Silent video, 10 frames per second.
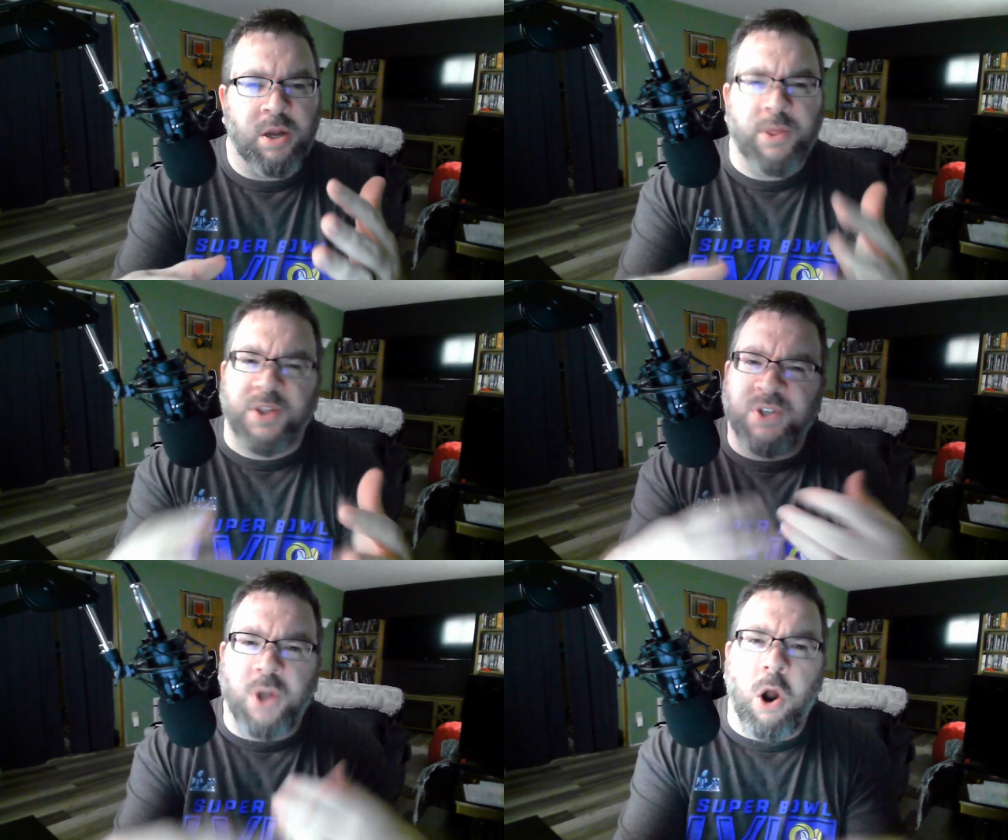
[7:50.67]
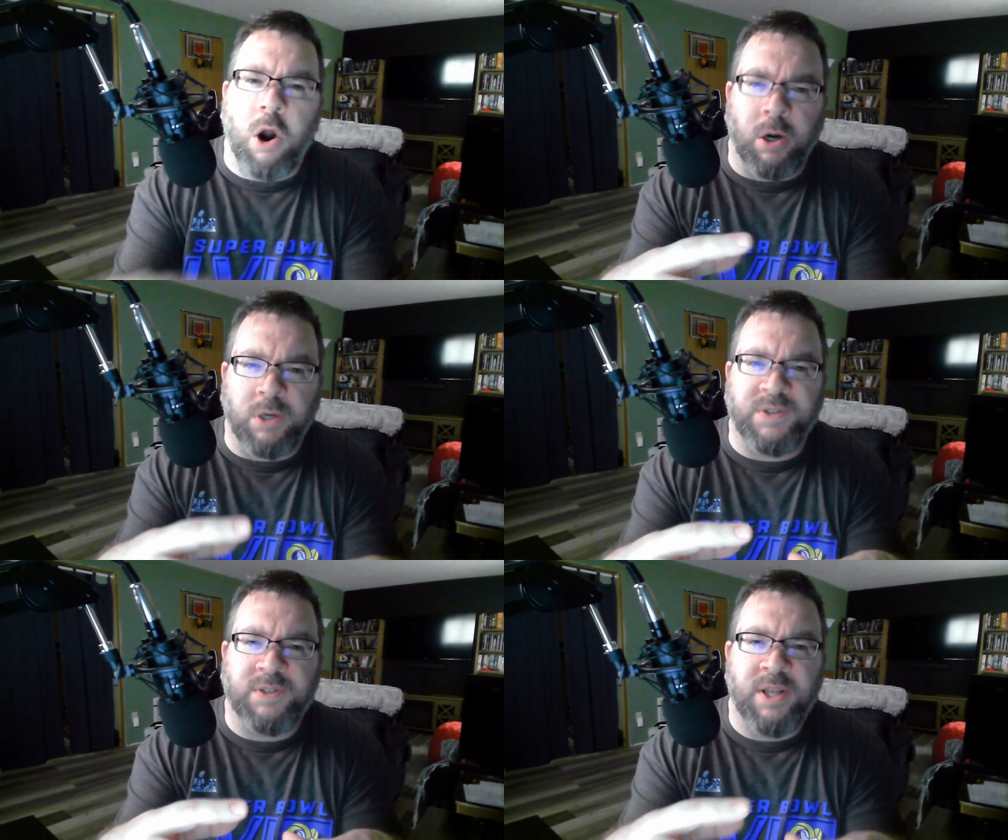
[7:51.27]
the
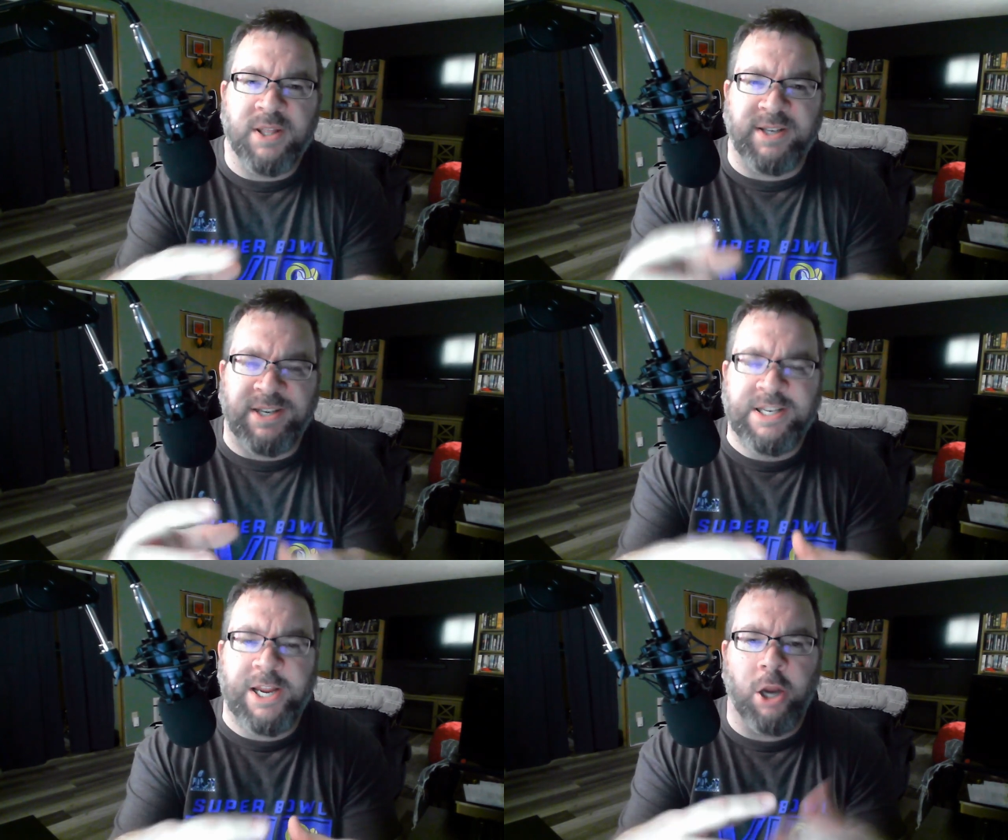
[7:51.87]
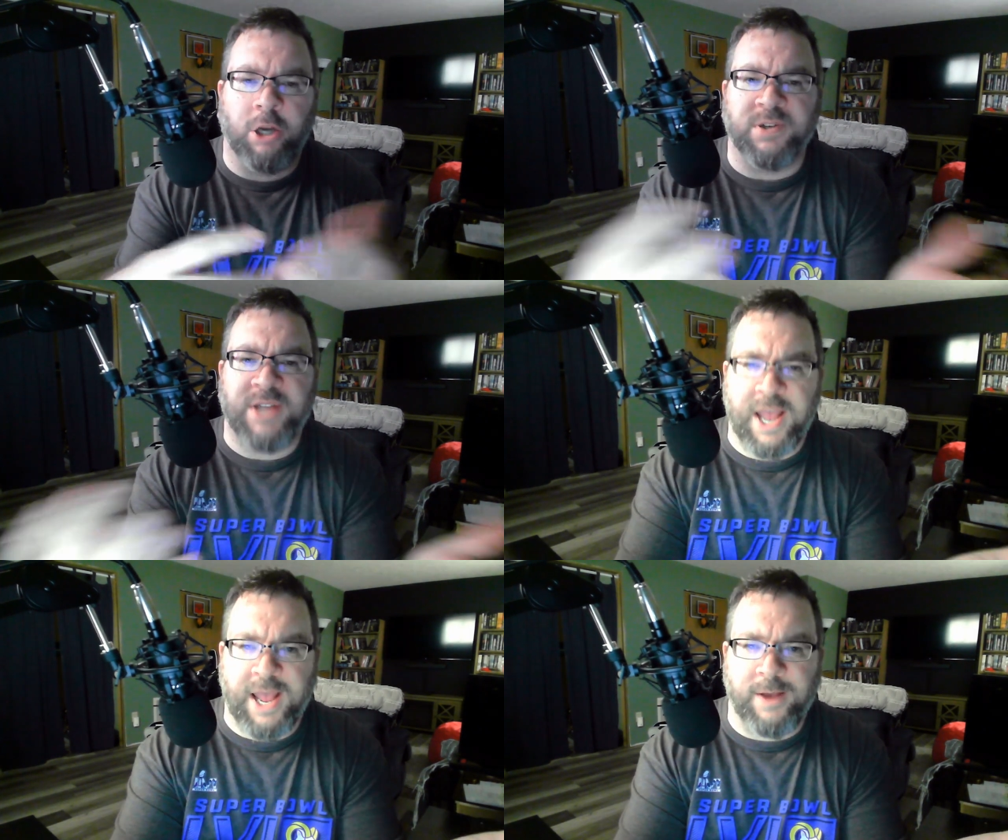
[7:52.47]
scars that these characters
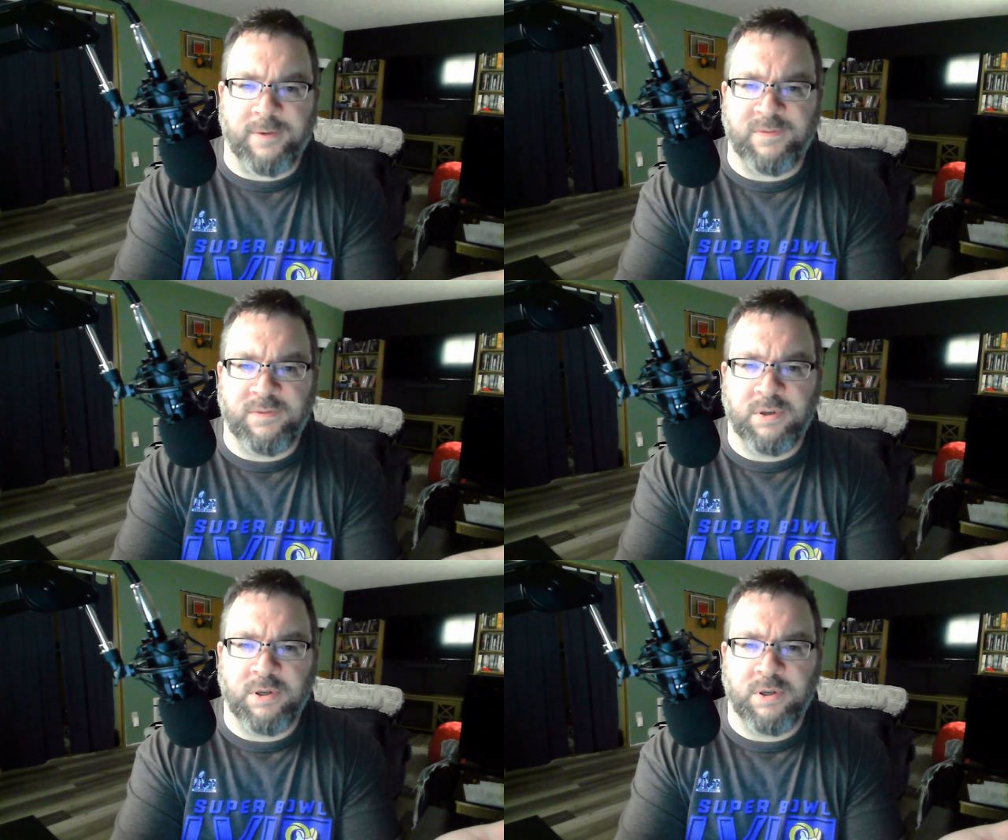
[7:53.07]
have.